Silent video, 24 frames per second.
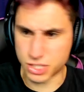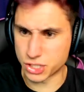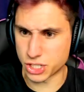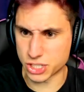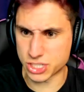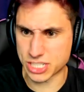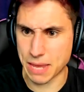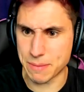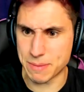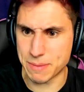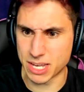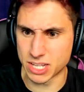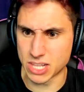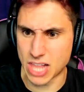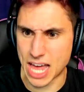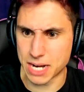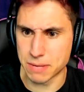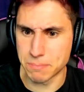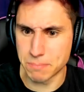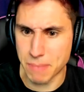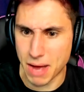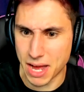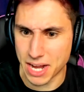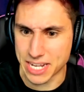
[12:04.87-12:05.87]
It just gave me a
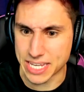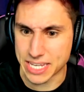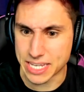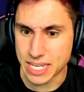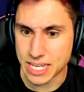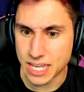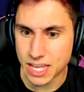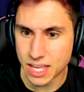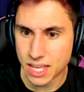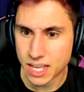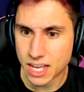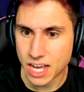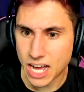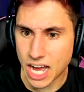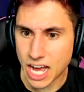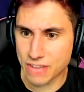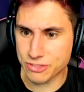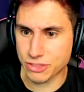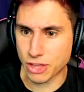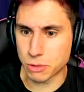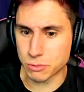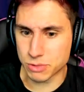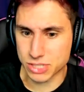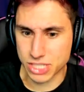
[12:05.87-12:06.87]
lot of money. I
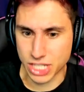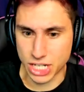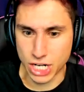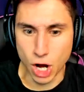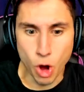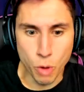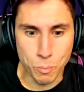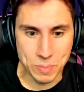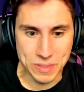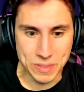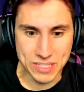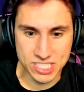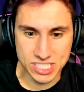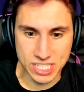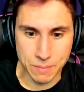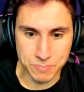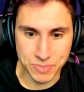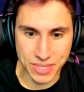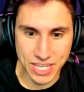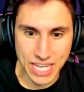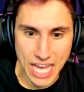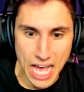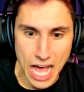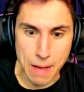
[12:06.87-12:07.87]
thought it was going to open
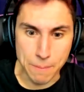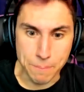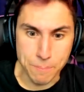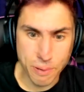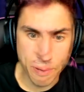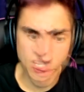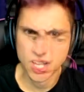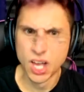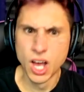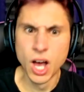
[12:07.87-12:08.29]
something up.